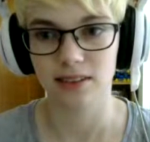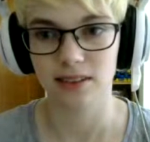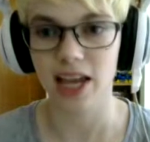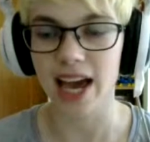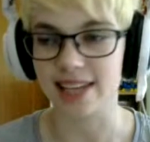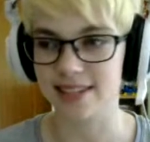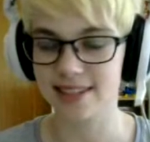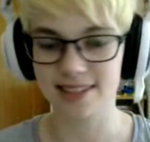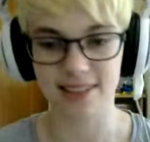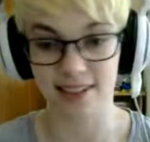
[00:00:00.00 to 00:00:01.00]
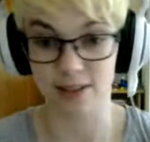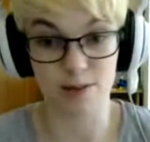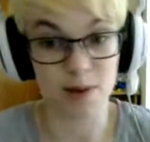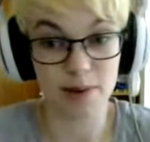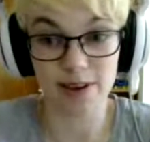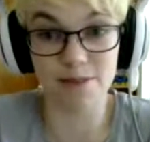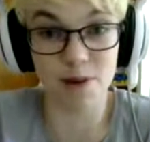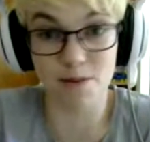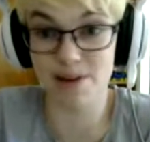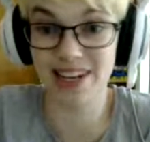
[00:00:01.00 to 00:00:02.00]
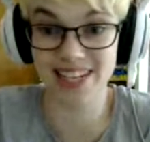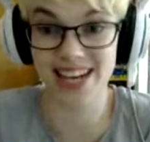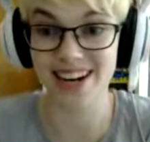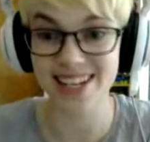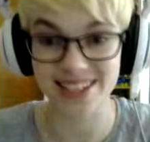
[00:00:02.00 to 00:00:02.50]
Yes! It gives me a bit of more military,